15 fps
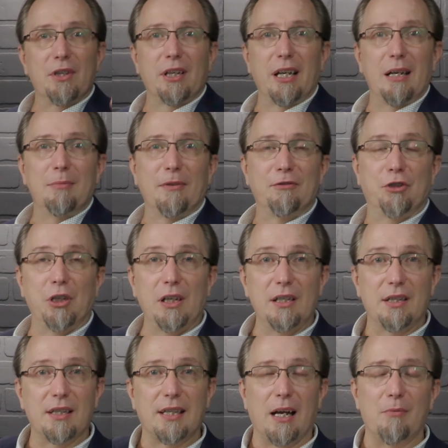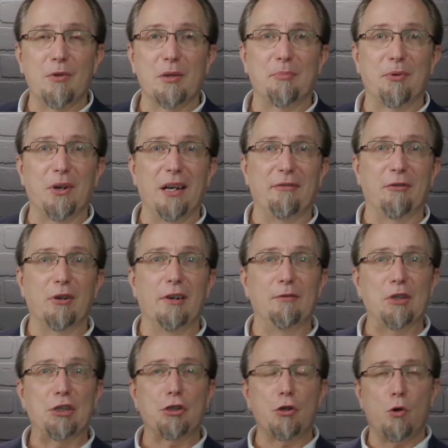in the name of Jesus, I want to pray for
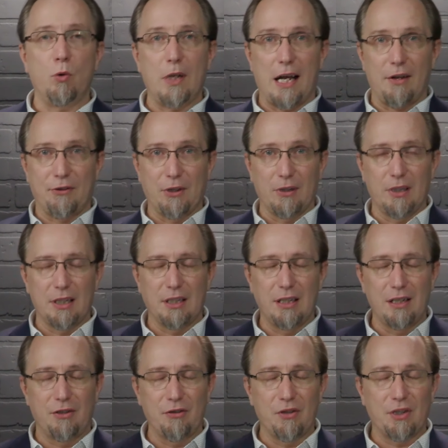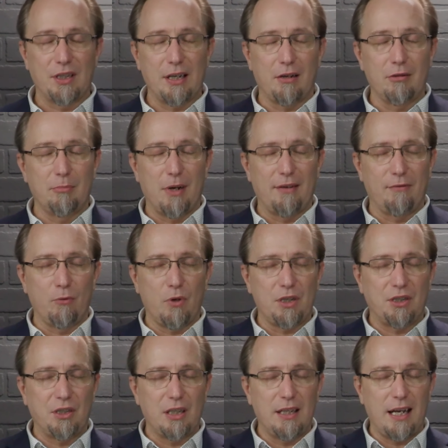every soul out there listening to the sound of my
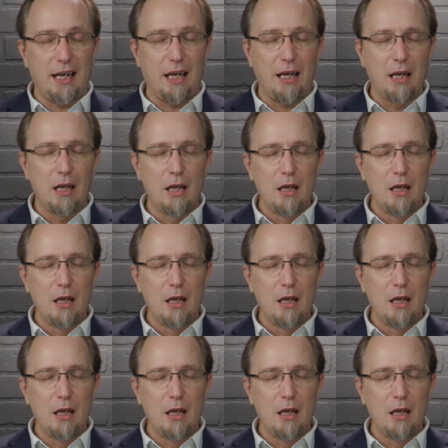voice today.